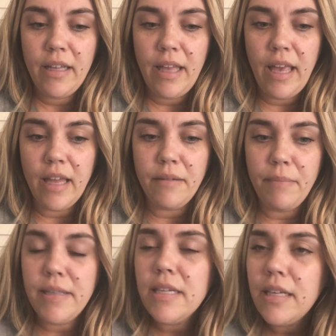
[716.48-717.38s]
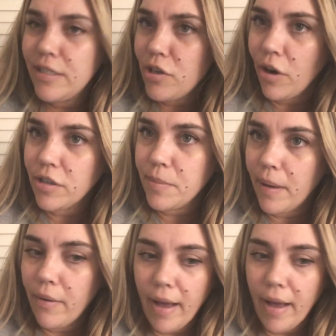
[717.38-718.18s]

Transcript: And basically talked about